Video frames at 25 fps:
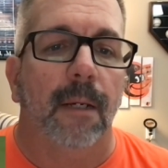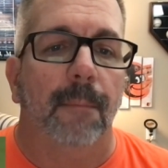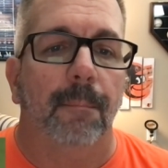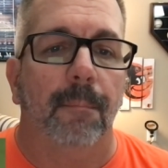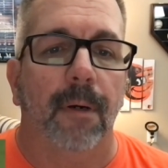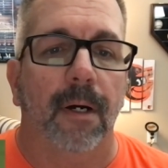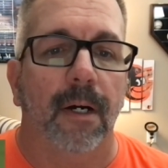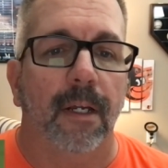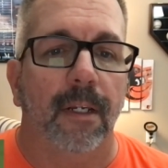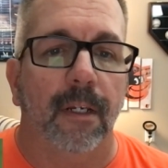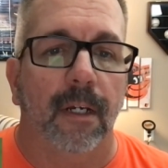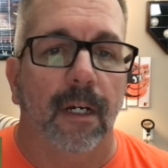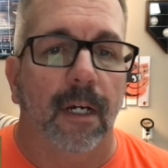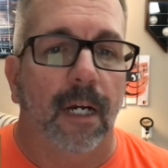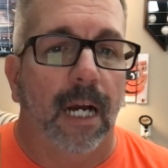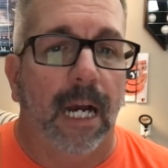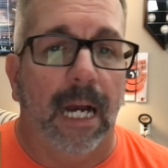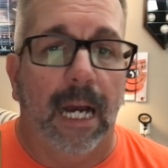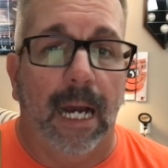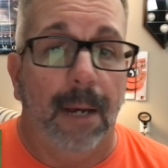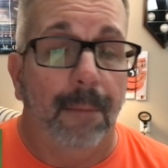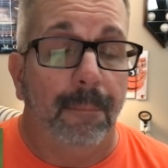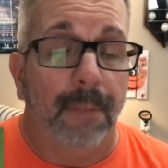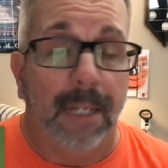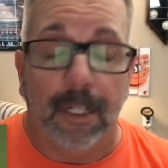But
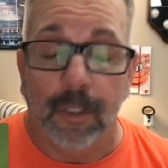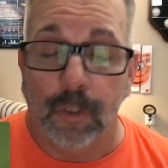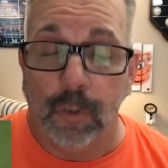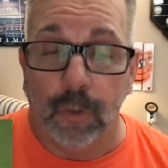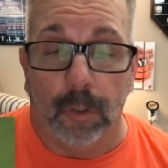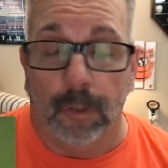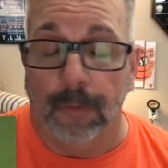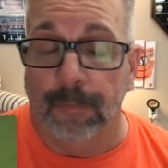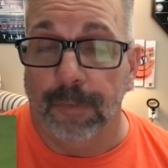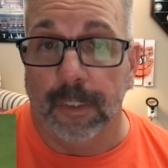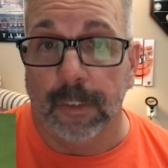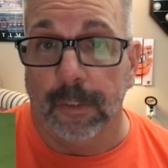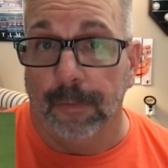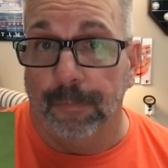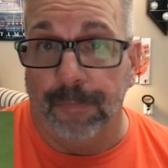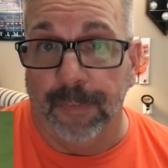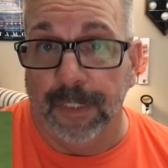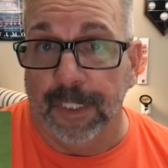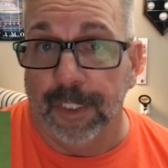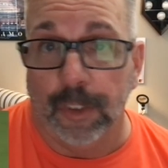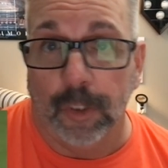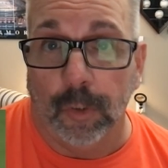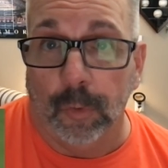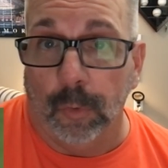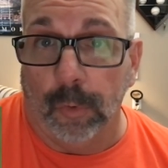I'm not sure if it's a
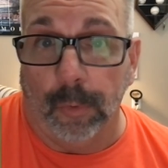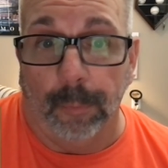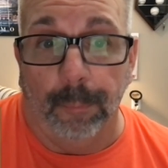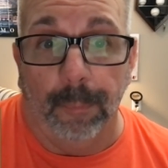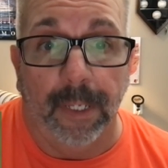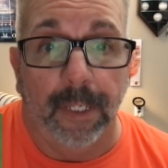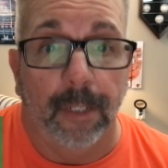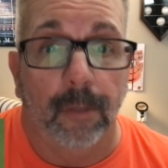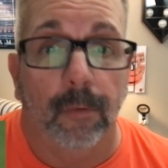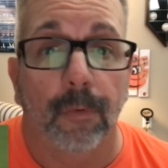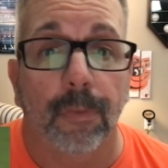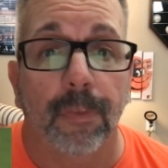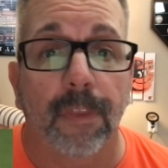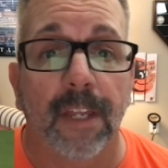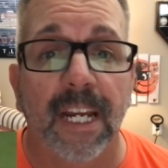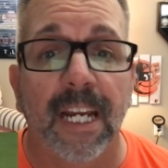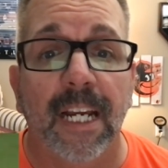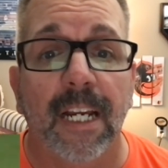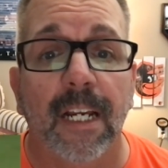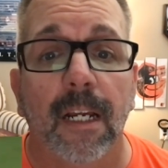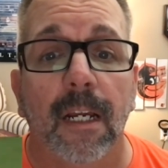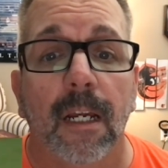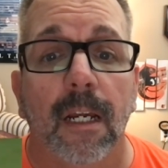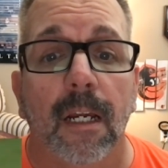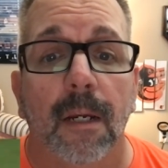physical or mental
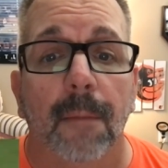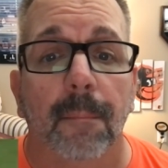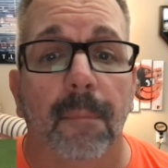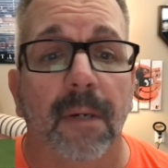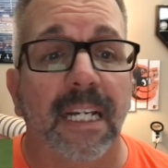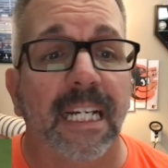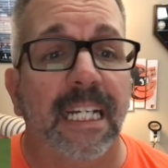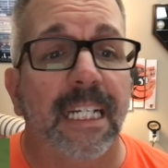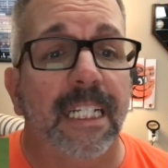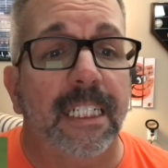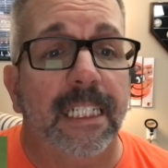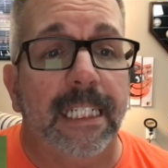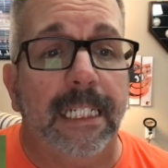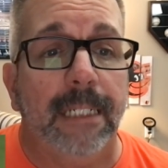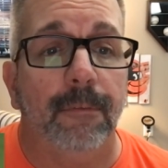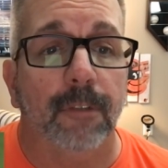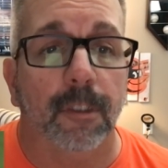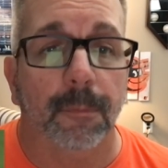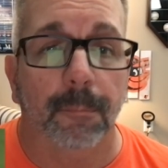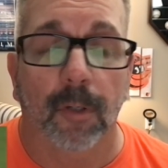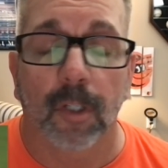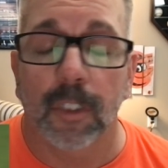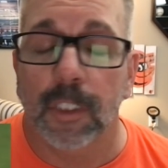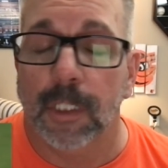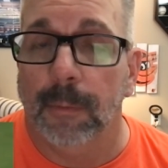thing, but he
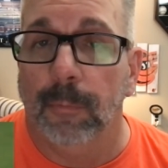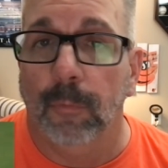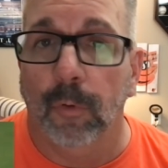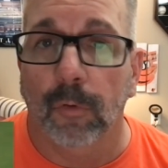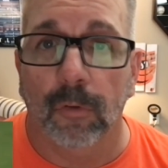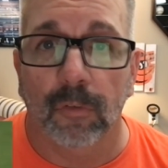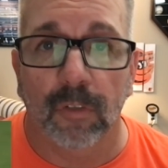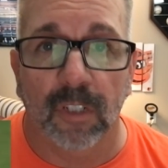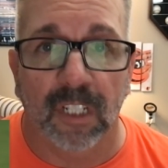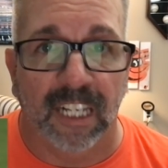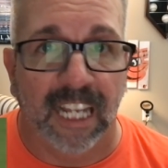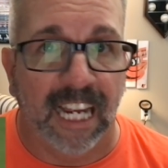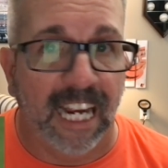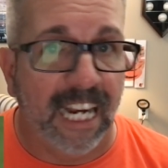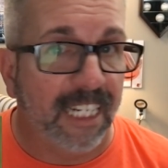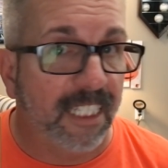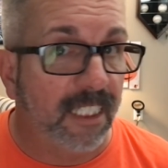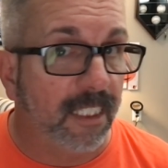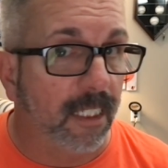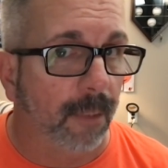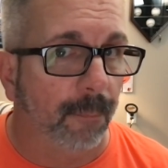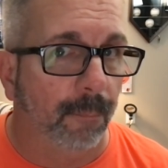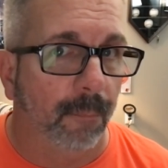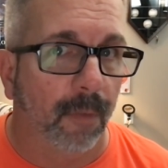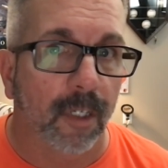seems much more
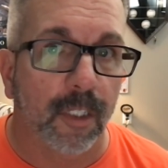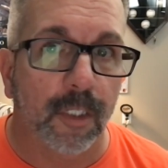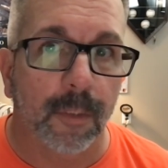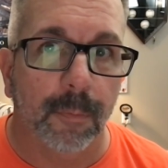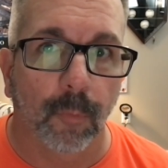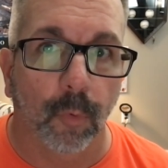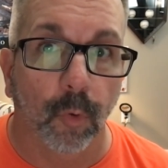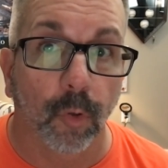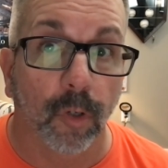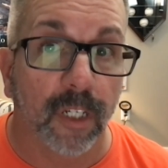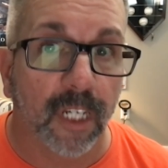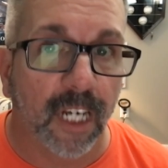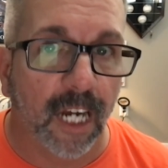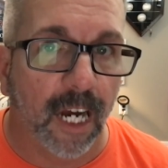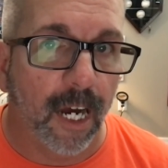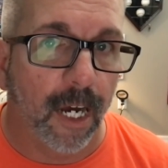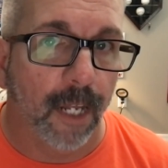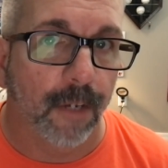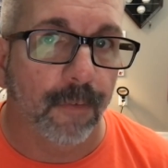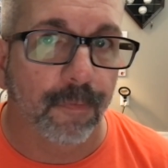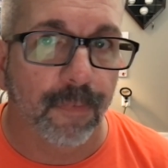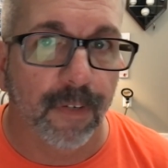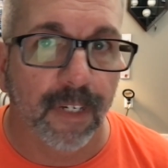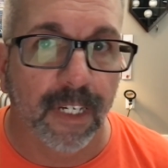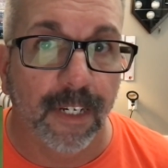relaxed and much more
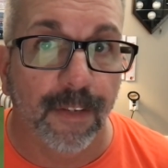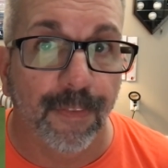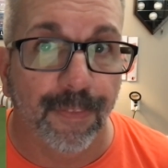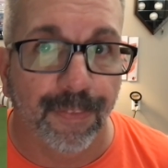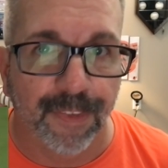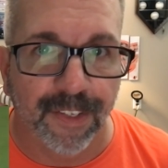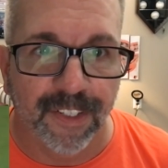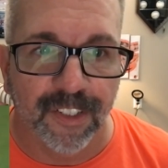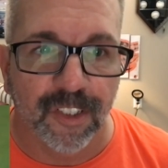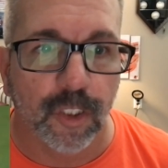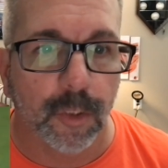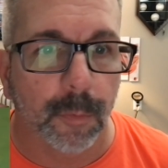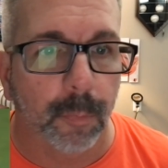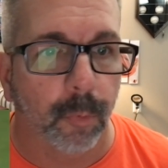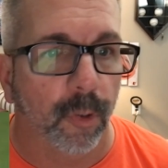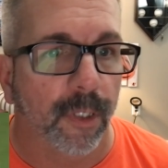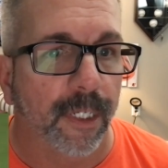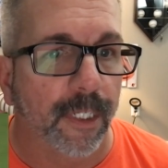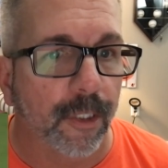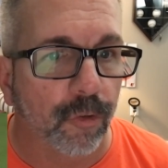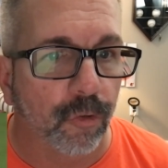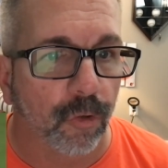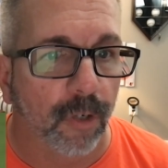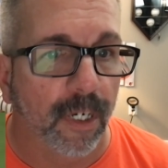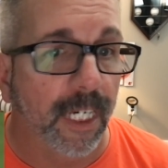confident this
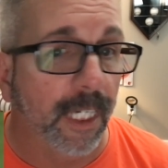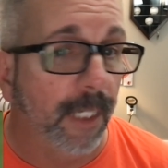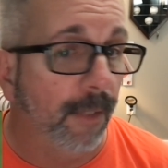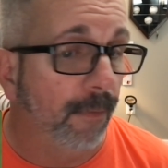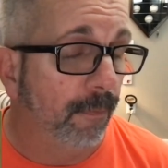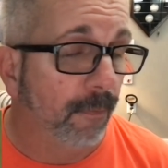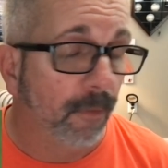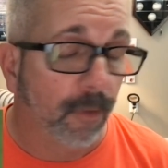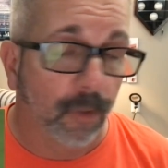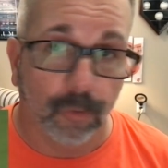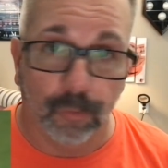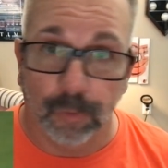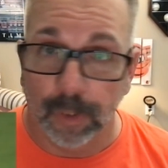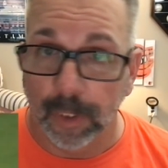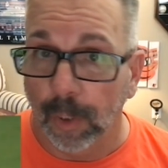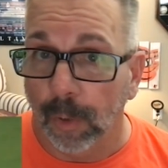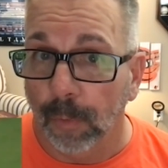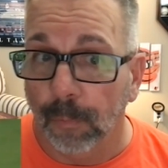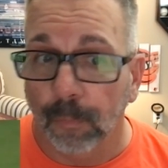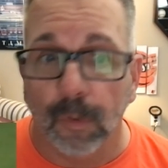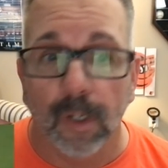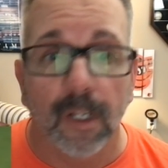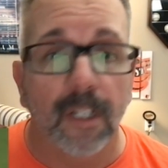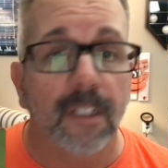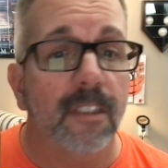spring training. 3
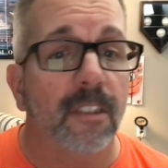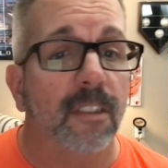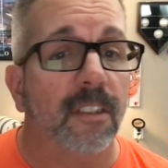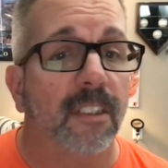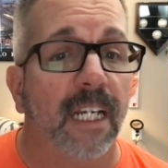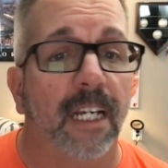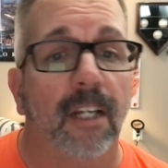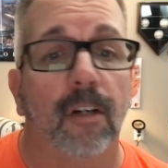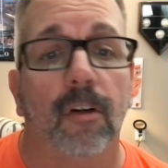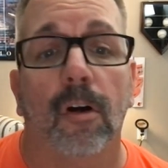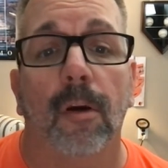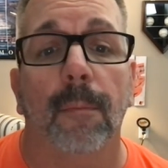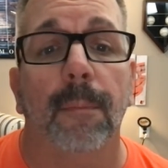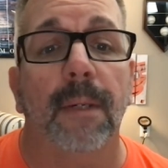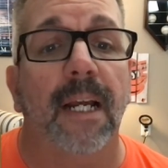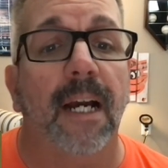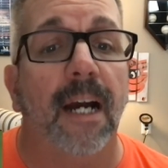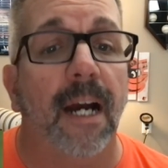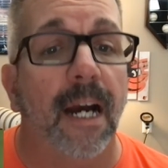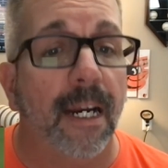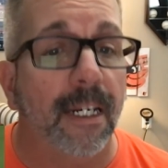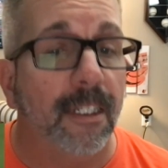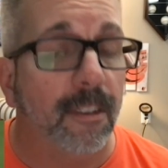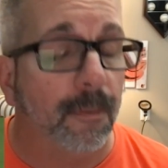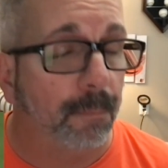home runs, 10
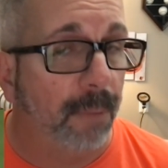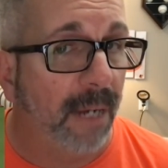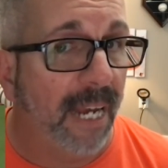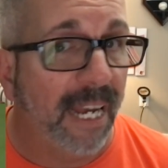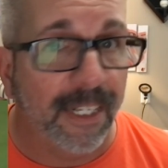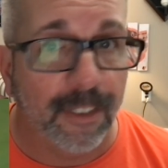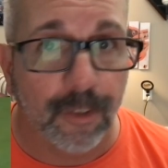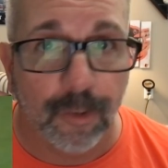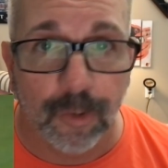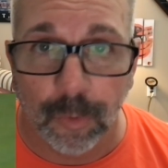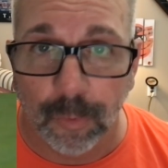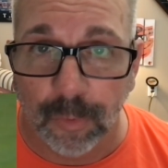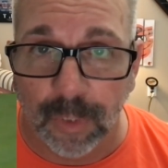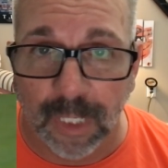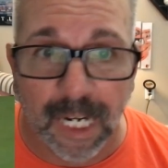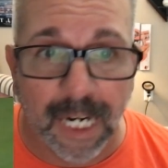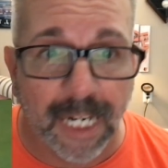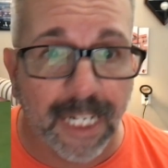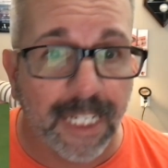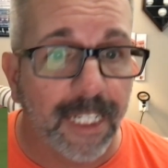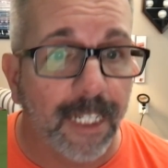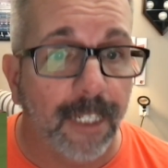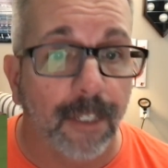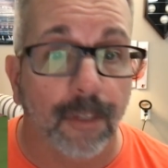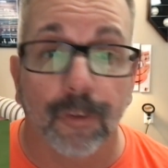RBIs, batting
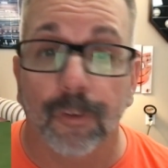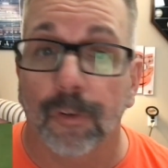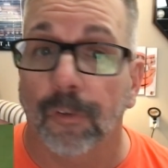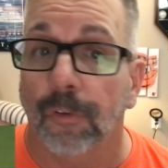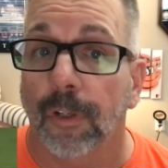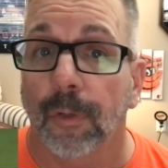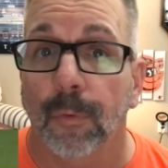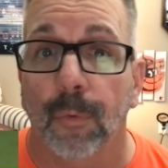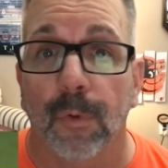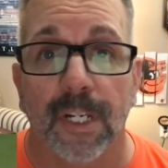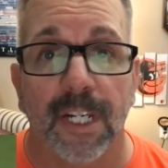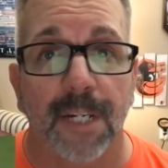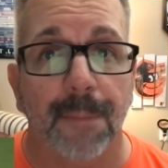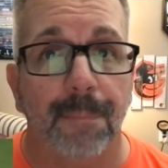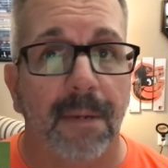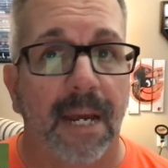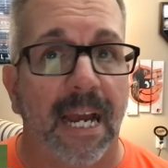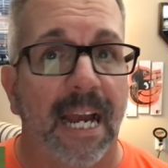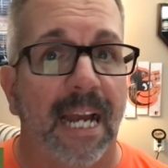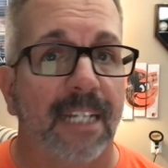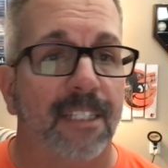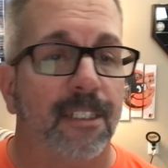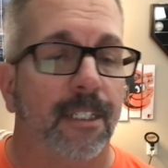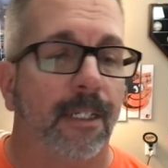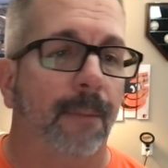.290 and 31
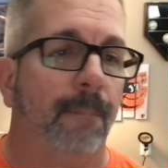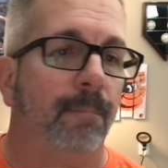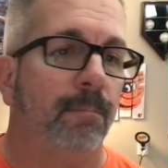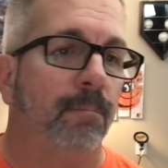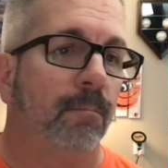at-bats.